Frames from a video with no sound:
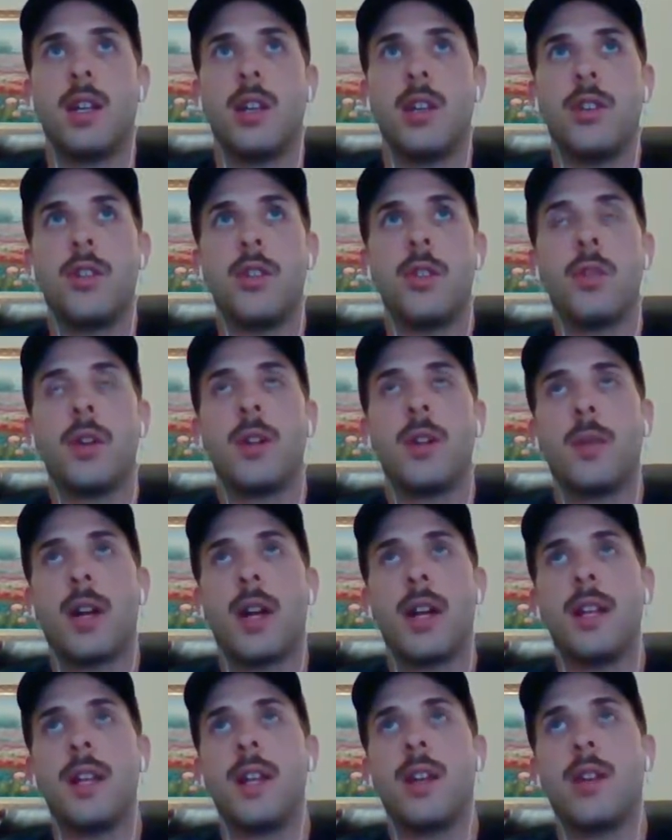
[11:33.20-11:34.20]
doing what
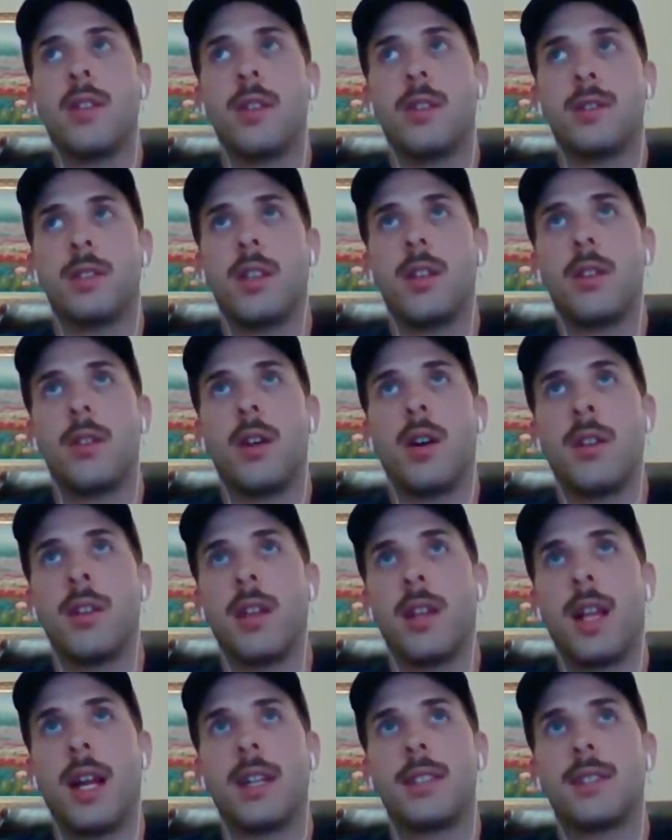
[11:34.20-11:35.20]
I did on the
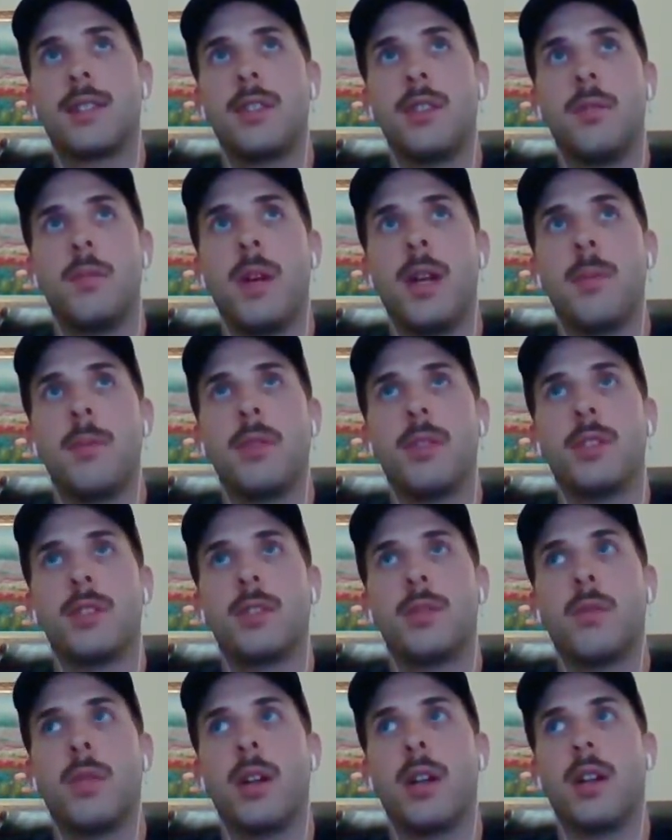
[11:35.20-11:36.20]
last 2 papers,
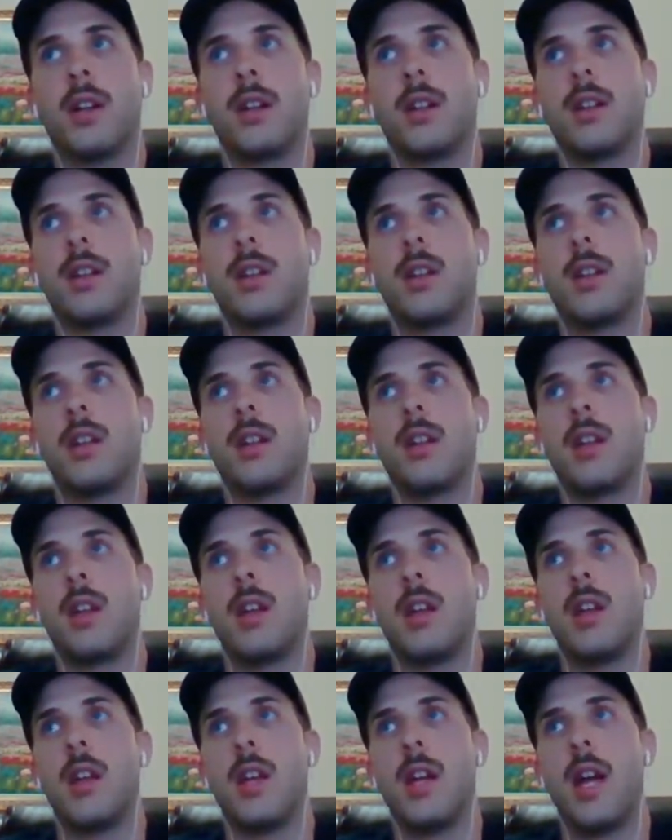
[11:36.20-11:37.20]
where
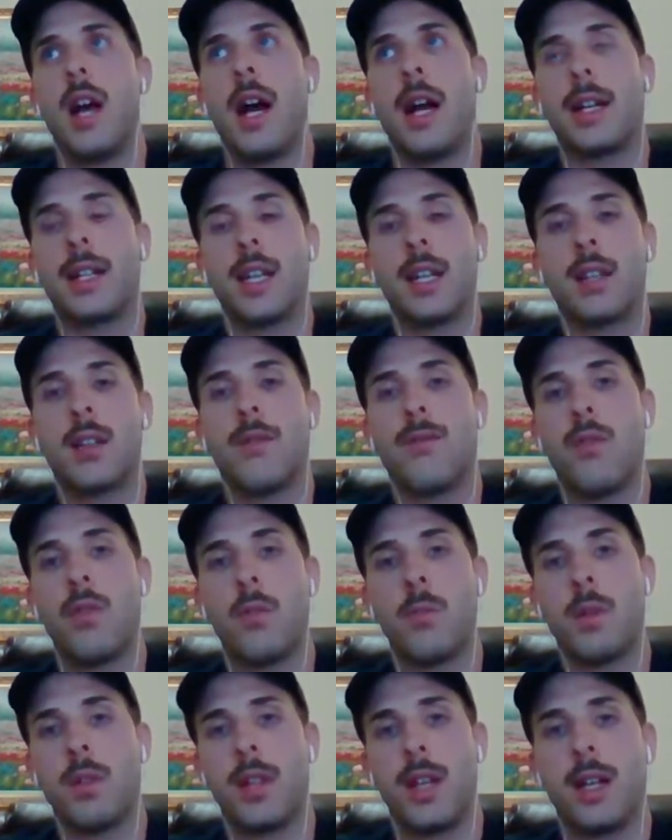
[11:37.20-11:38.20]
I get the
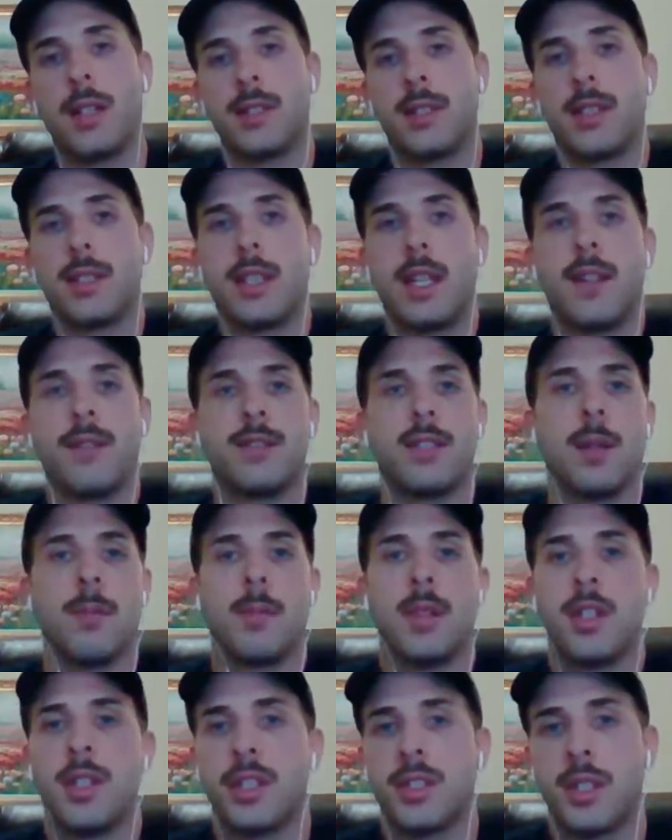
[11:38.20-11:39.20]
formal analysis, and if
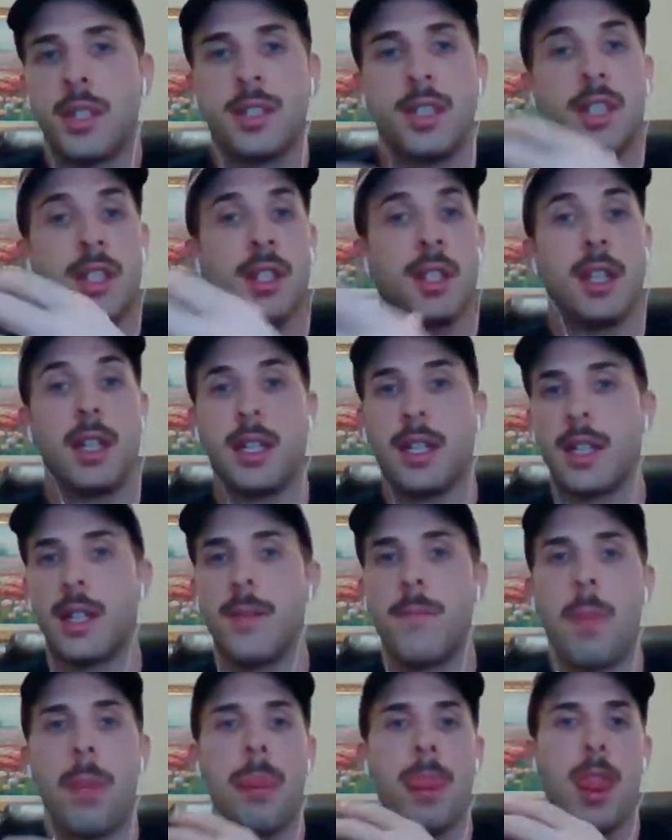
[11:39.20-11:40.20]
something just doesn't click,
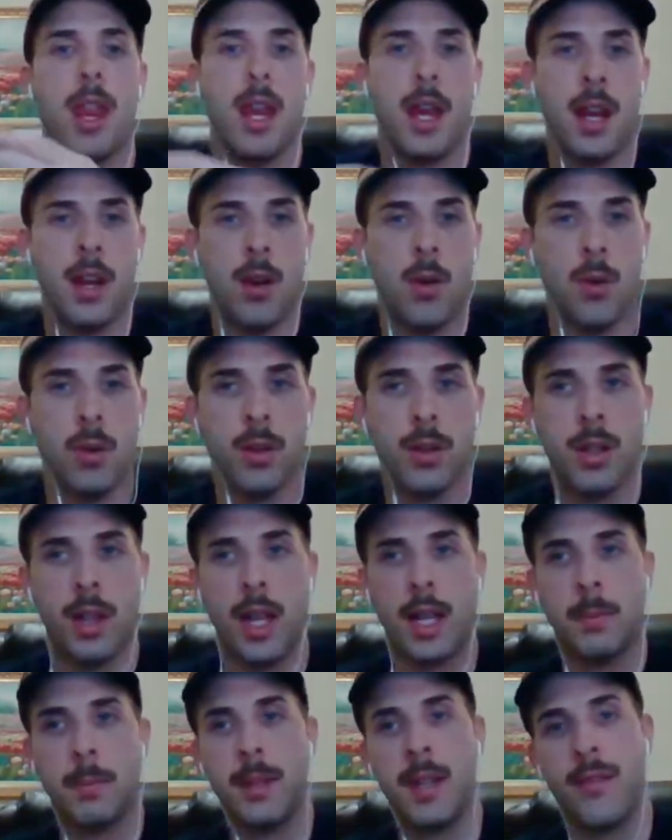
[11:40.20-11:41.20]
in order to
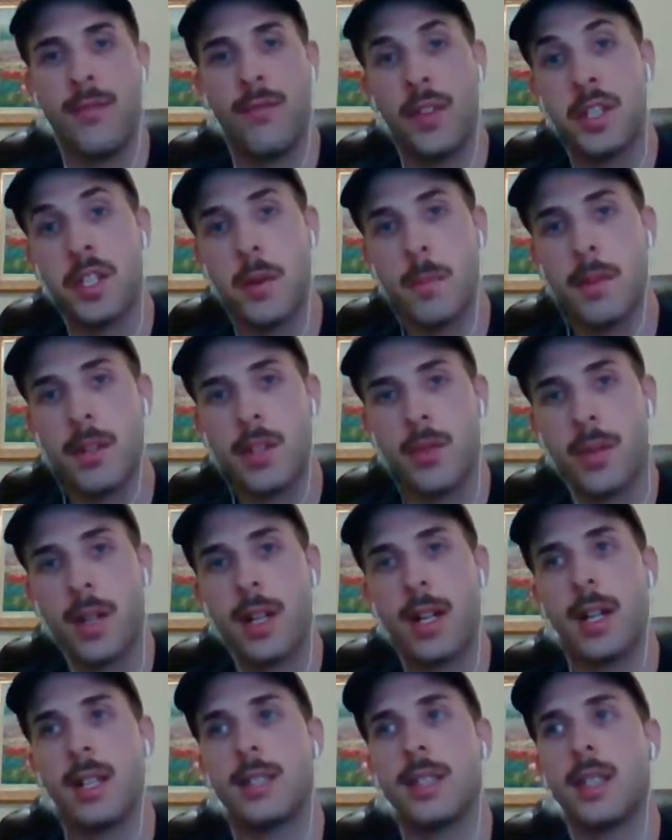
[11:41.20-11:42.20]
like be efficient between
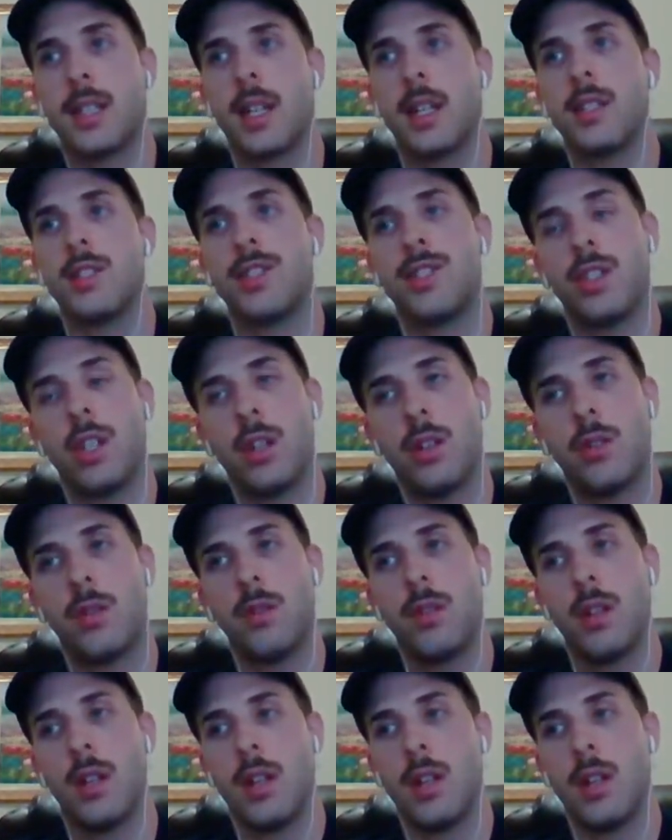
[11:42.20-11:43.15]
us and kind of show